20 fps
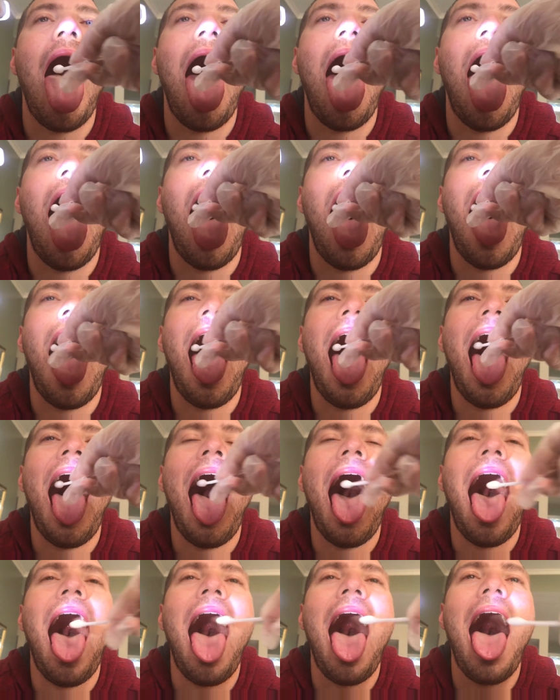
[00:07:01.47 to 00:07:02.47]
Okay,
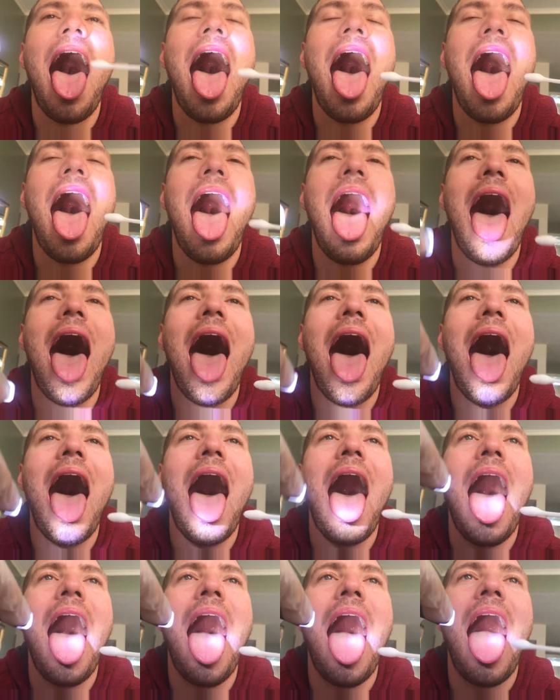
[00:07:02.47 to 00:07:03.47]
oops, make sure
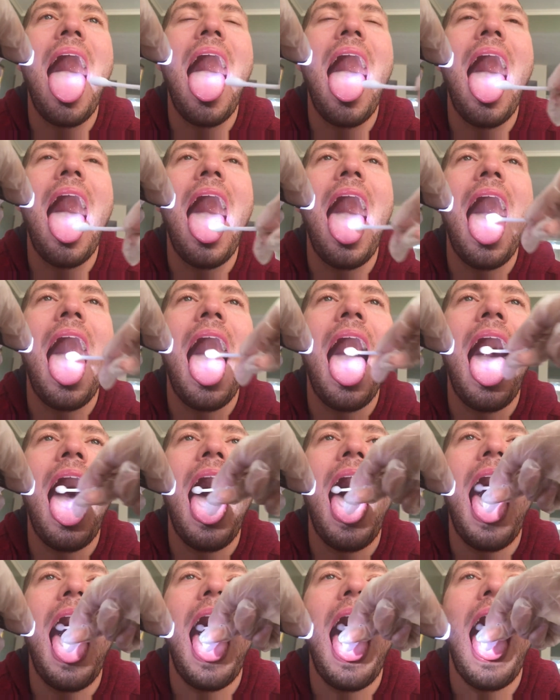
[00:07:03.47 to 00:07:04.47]
you see this. I'm
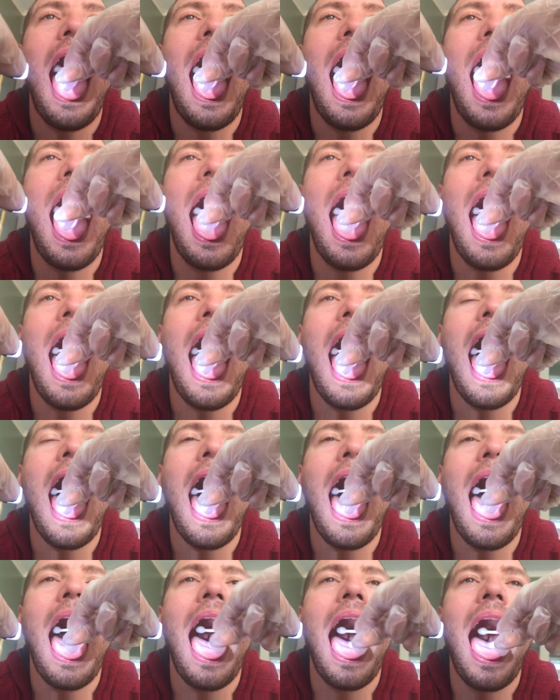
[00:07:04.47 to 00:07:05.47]
gonna go on the lateral
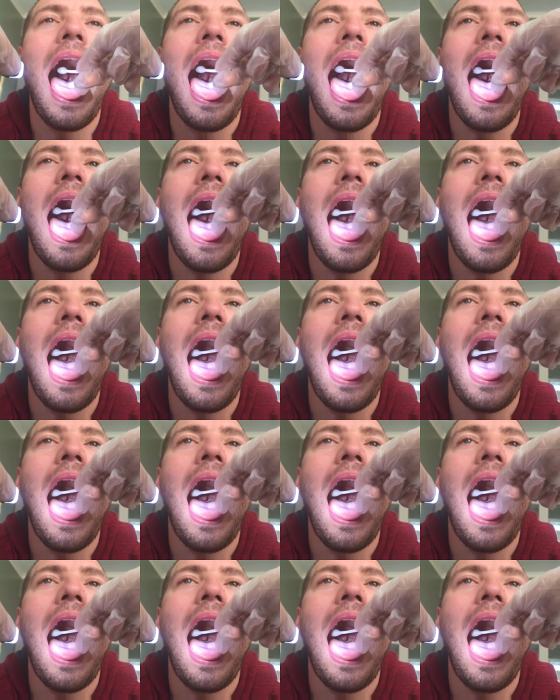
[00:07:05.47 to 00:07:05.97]
edges.